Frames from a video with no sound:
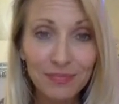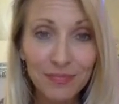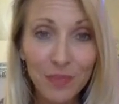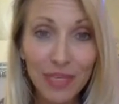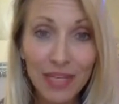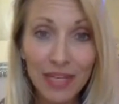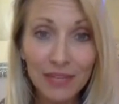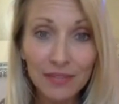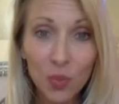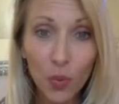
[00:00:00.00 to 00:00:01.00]
we need it.
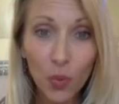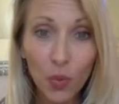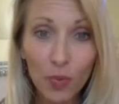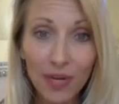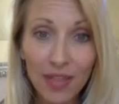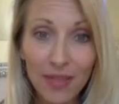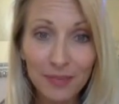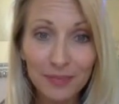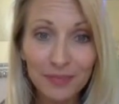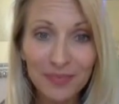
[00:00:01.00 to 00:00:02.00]
Breathe.
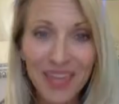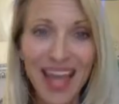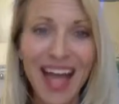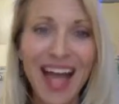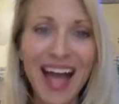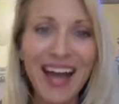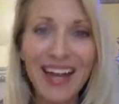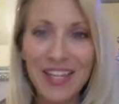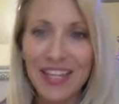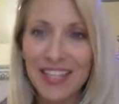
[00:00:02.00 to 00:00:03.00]
All
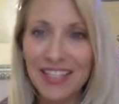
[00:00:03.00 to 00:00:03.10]
right.